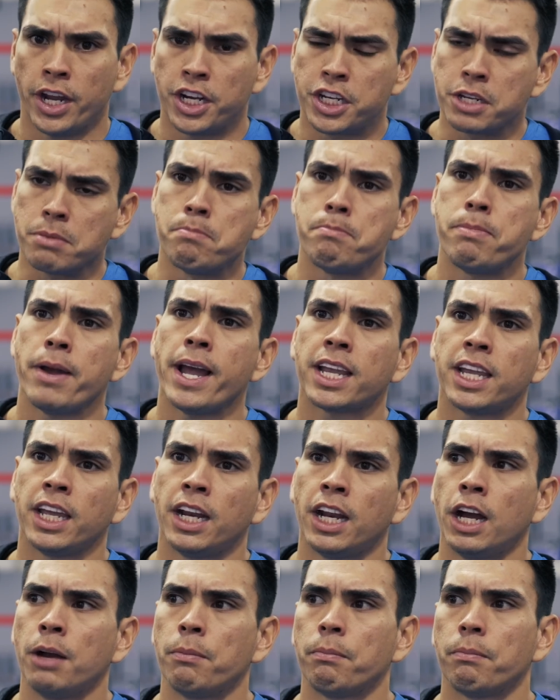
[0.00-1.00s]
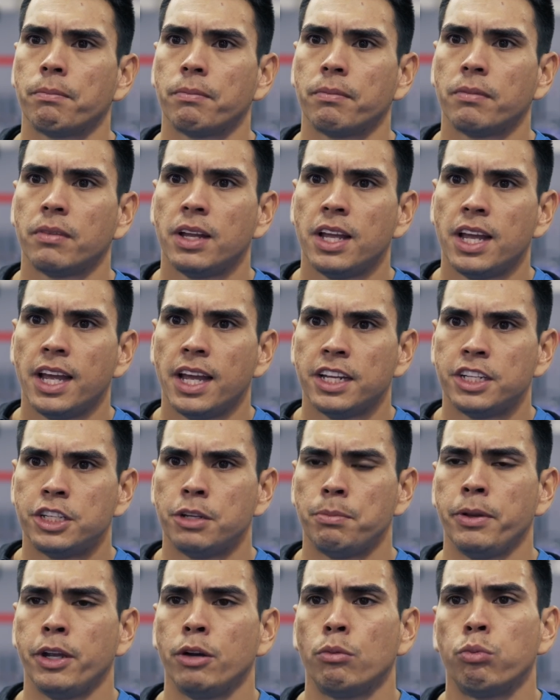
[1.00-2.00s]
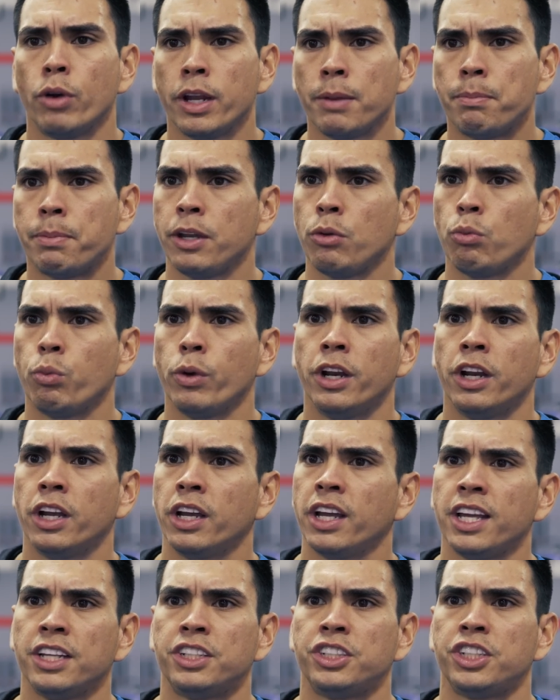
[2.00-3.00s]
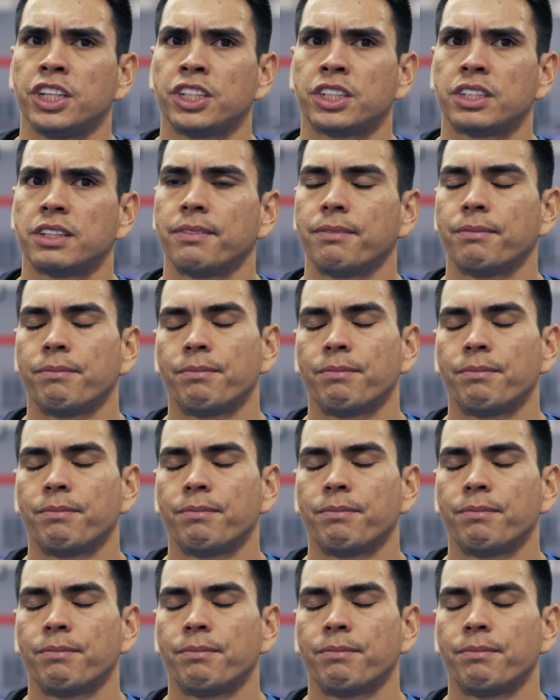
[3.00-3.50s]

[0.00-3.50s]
then to back it up, to be a repeat winner, it just